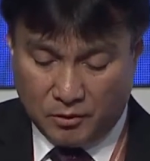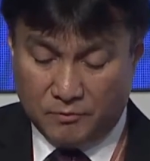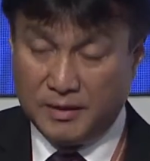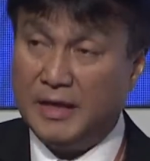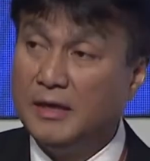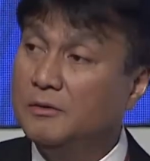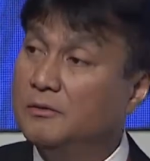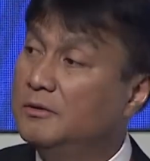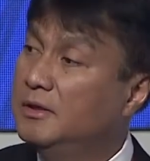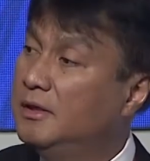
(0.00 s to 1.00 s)
of how
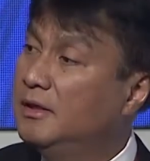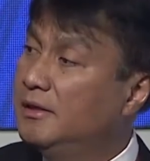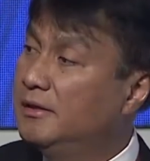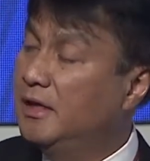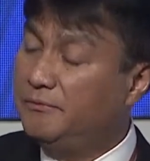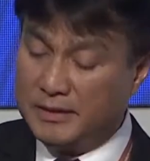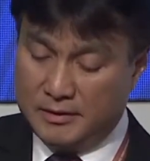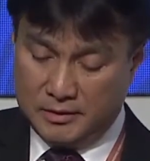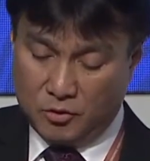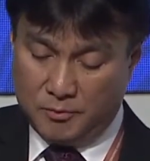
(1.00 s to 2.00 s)
the
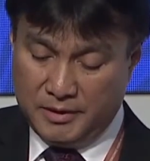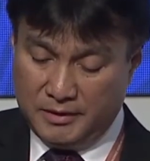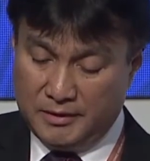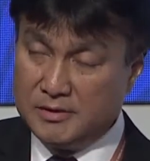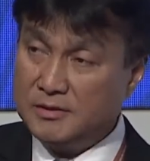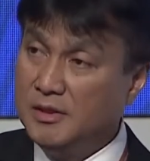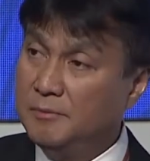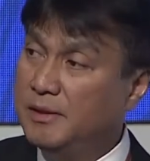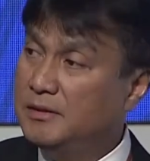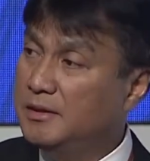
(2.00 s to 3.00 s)
affected communities, in
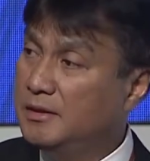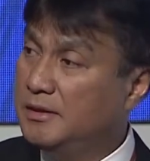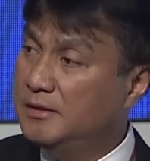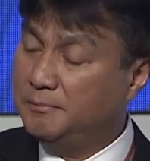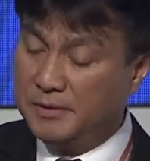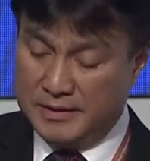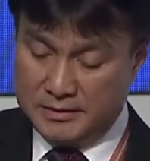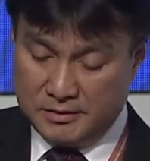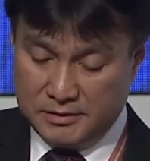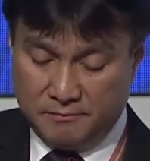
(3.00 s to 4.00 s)
particular the
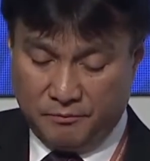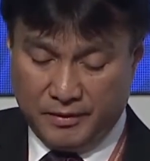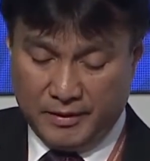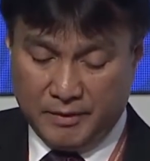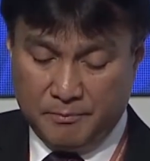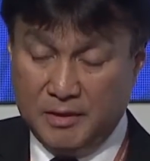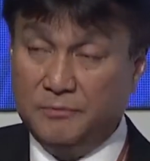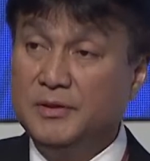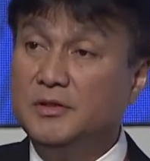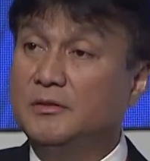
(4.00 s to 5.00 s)
Penans, have
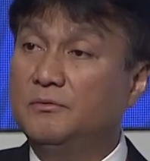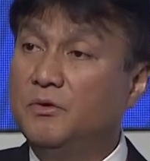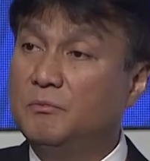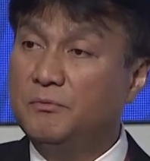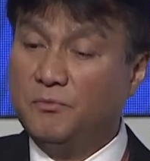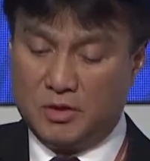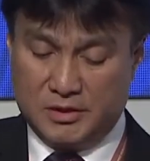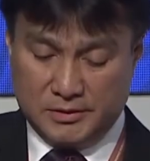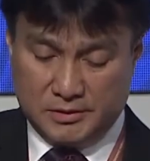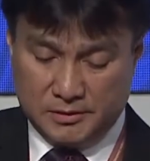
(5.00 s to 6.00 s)
benefited from a
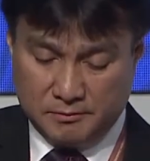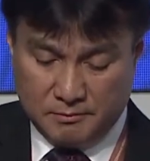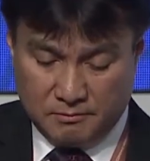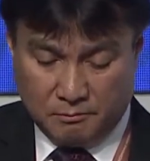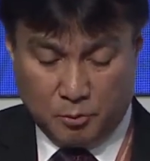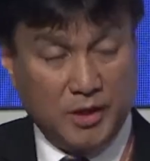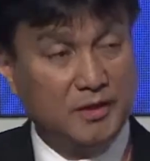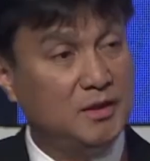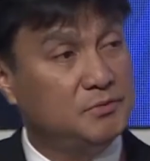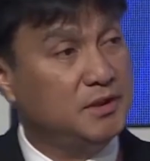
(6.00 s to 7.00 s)
focused,
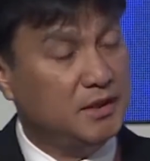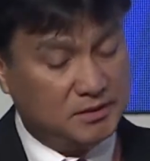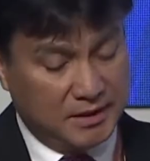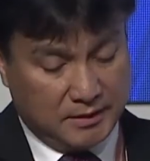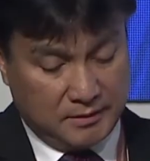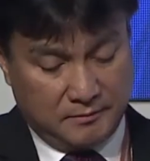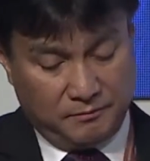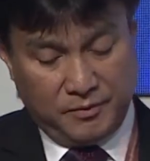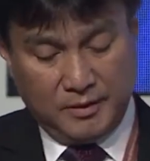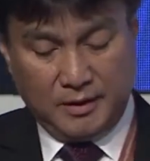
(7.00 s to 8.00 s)
proactive CSR
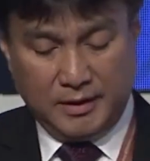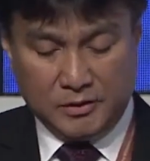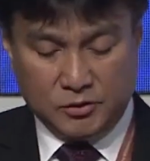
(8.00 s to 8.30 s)
and